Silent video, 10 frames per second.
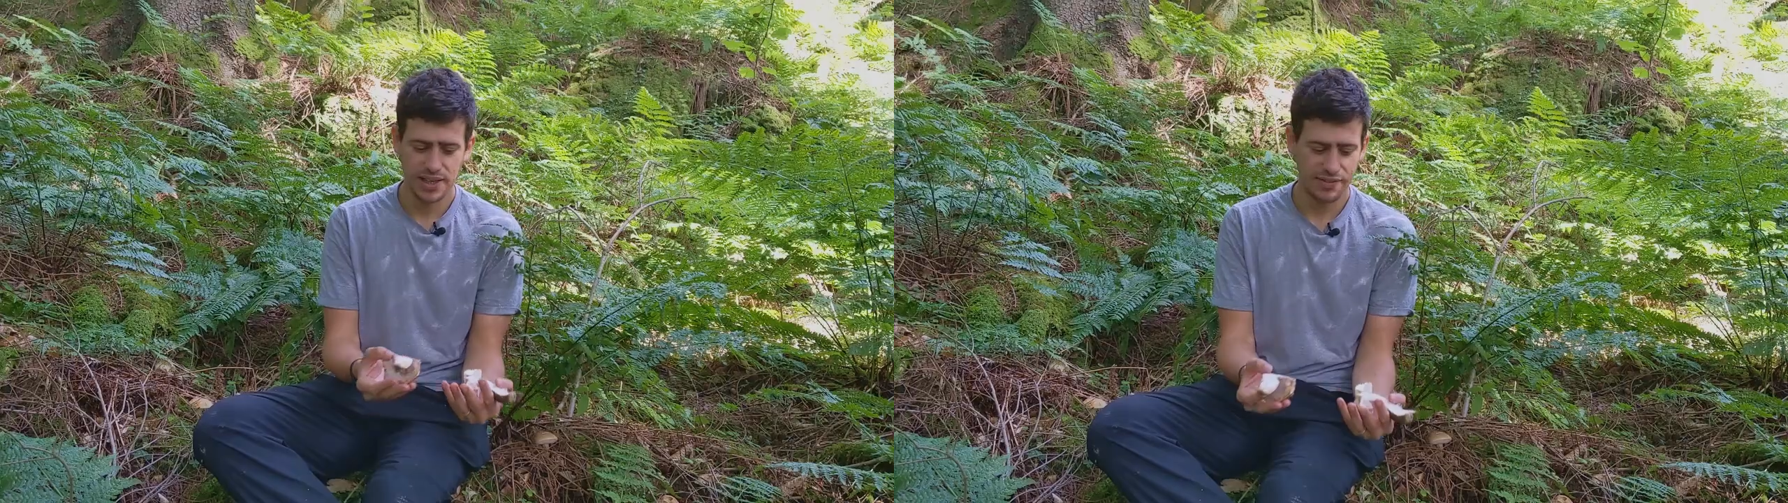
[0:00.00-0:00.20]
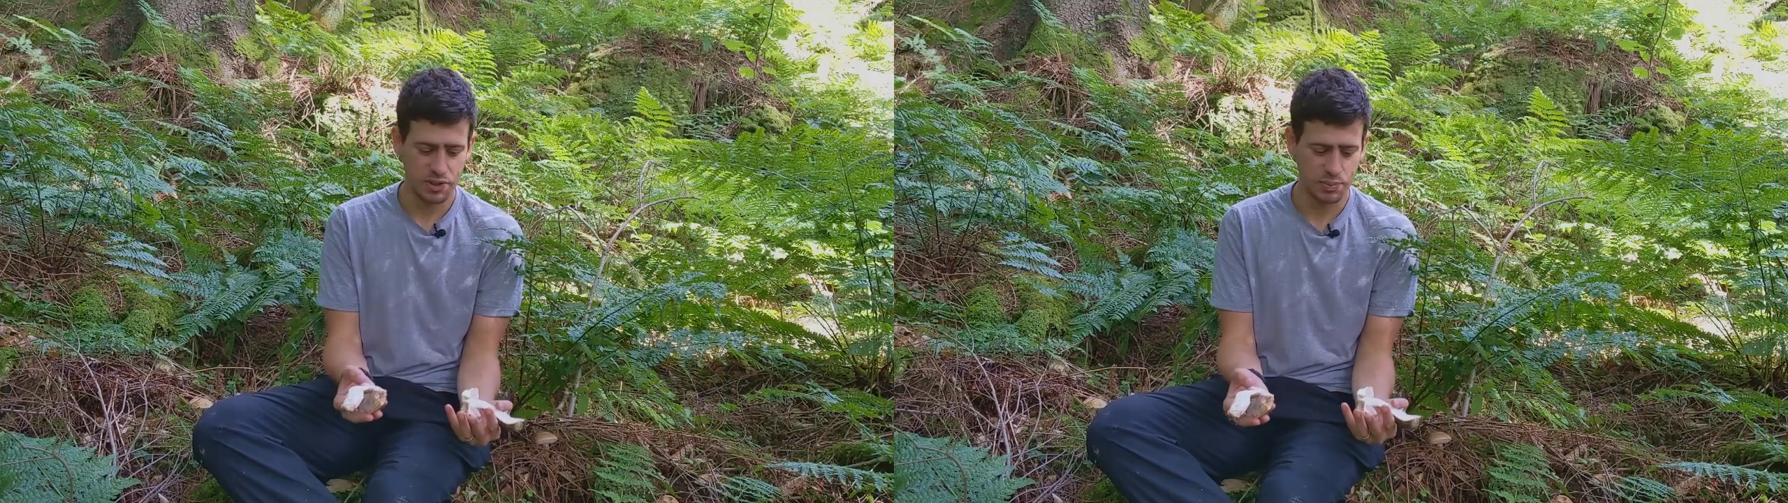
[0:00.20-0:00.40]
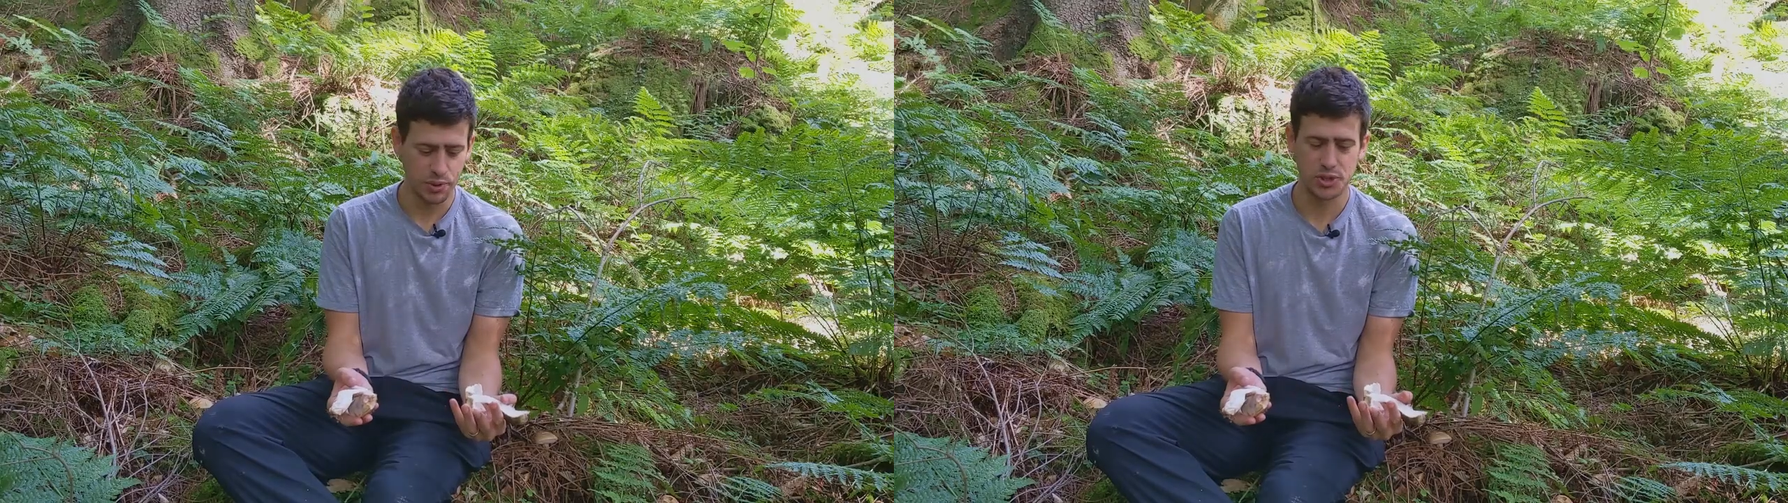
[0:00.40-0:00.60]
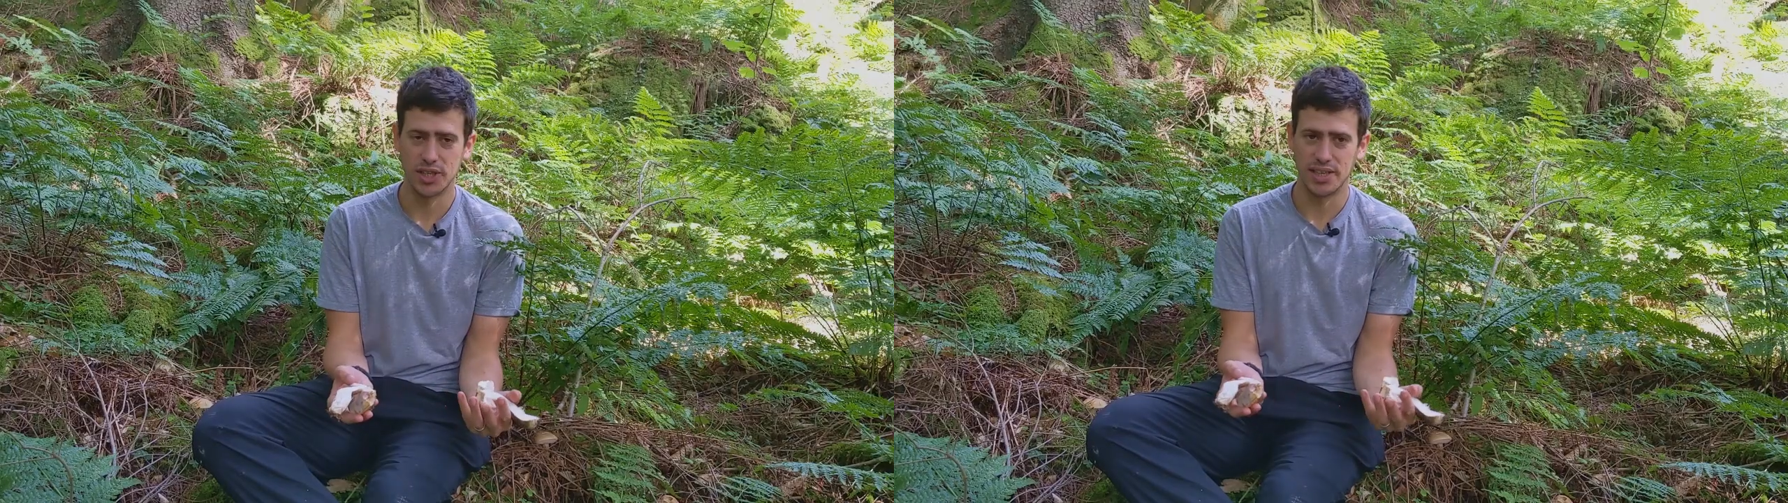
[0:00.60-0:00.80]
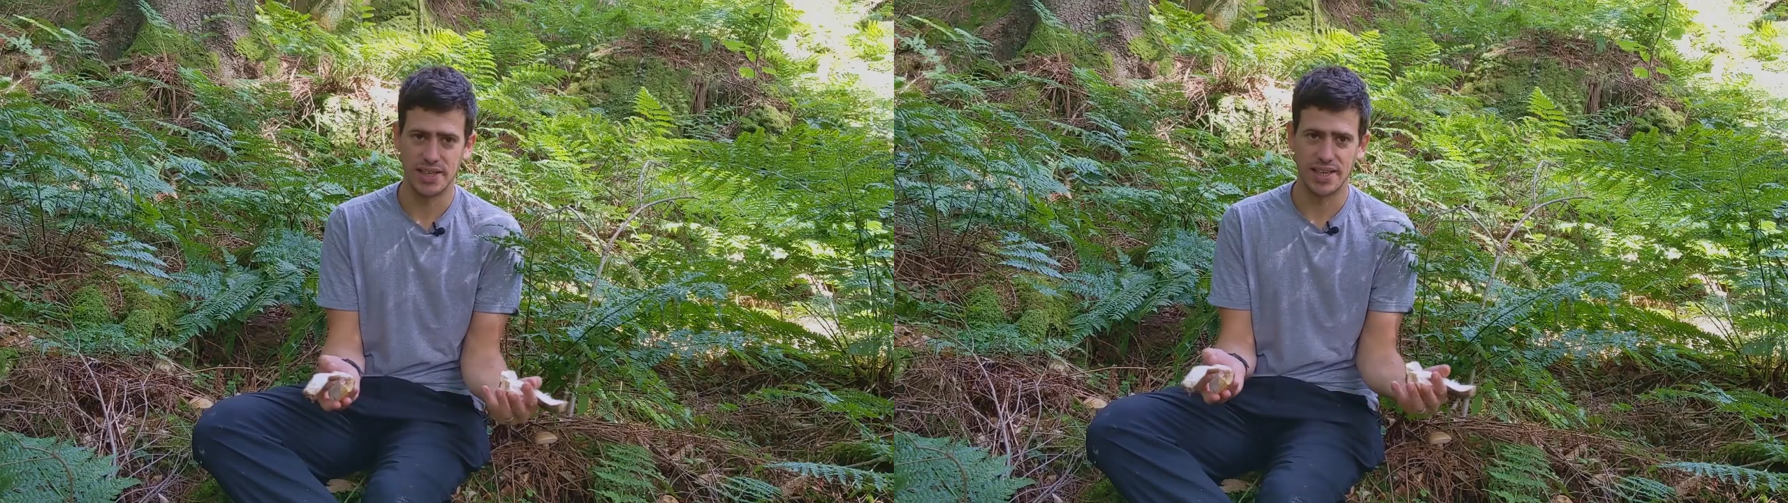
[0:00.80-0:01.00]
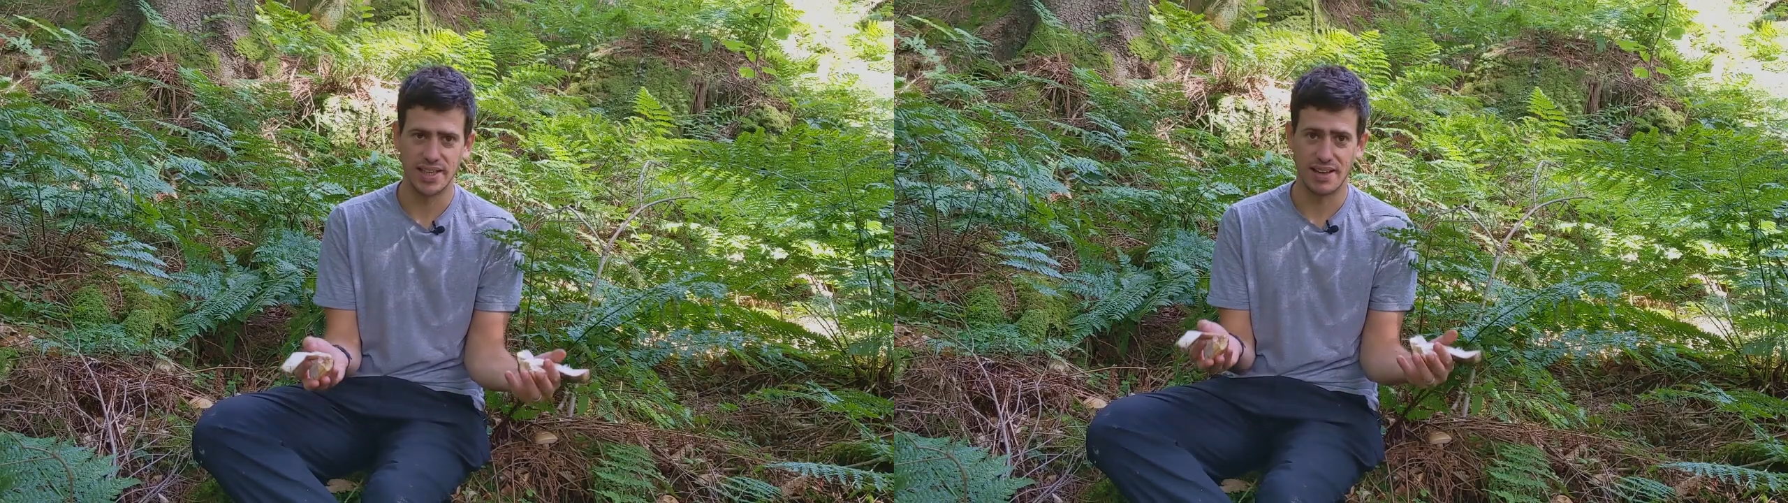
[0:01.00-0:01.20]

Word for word: If it was porcini, you can eat